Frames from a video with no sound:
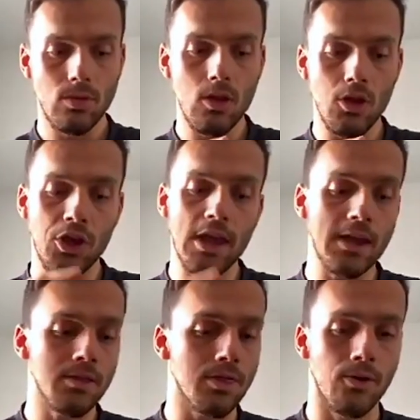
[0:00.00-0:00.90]
your
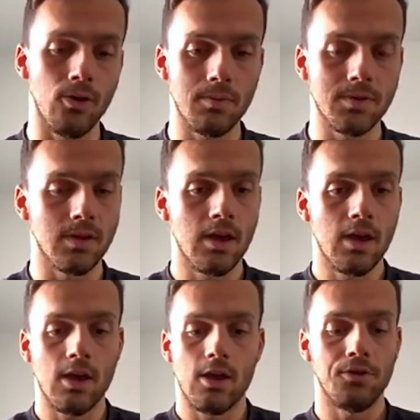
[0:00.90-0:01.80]
Ian Thorpes,
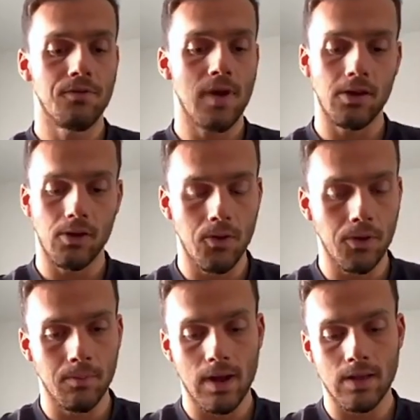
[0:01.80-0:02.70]
your van den
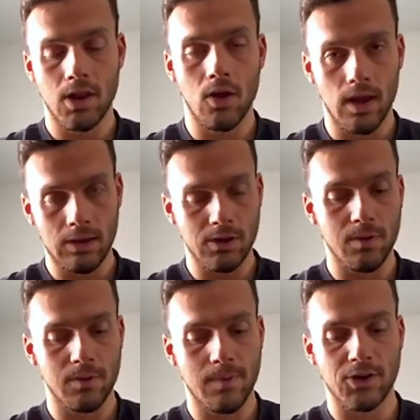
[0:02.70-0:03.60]
Hoogenbands, and he was a
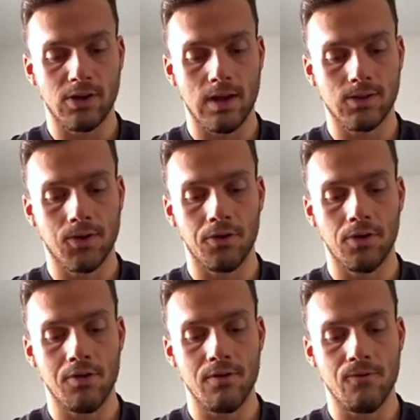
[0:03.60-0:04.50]
specialised 200 and
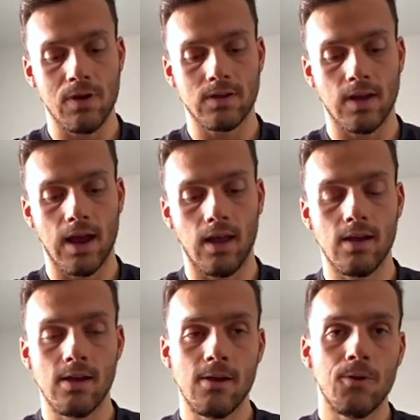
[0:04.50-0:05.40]
100 freestyler,
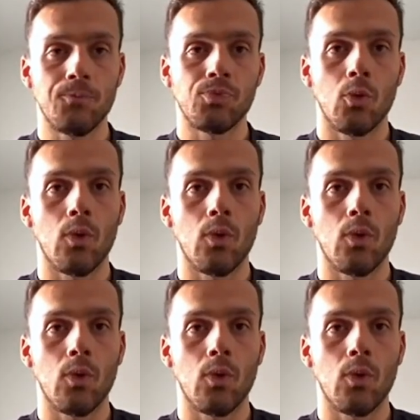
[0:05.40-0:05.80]
where